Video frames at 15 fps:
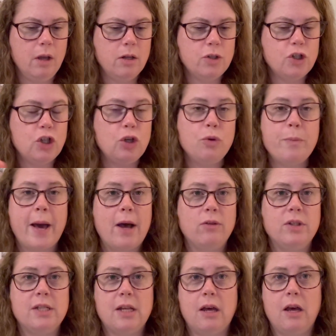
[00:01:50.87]
2
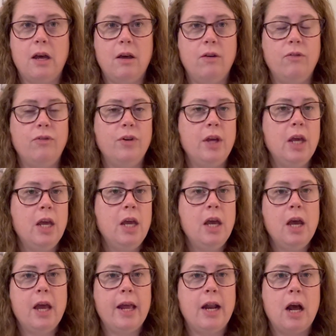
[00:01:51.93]
bouts of
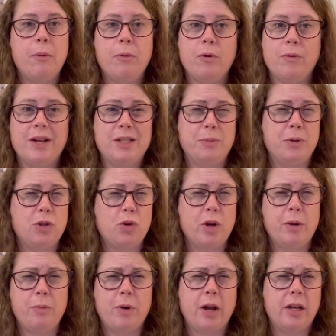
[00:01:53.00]
an upper
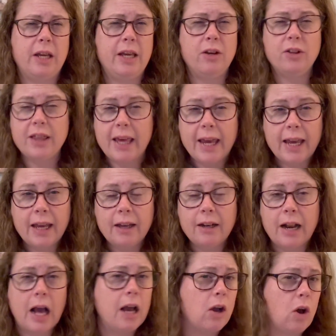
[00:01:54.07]
respiratory bronchial thing,
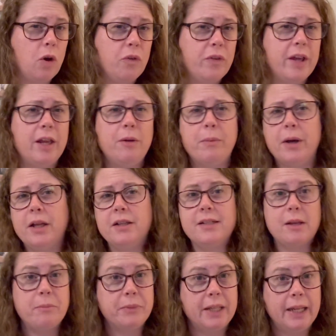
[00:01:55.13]
not COVID, but
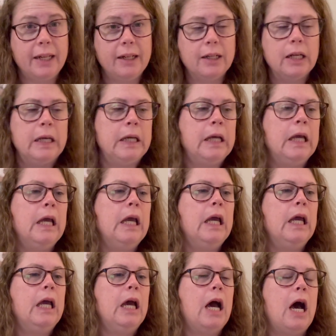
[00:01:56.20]
something.
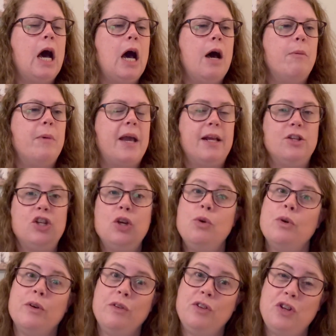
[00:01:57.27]
I had
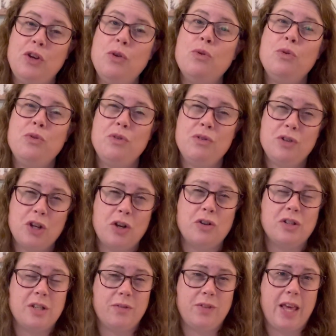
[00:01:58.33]
two
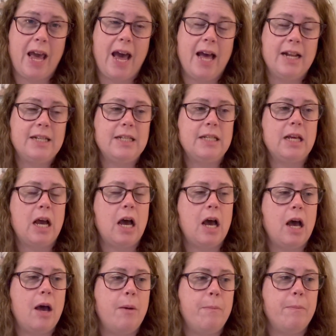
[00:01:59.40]
turns of that.
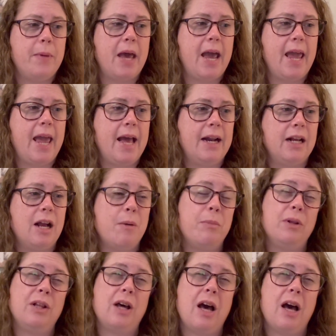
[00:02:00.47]
I had a couple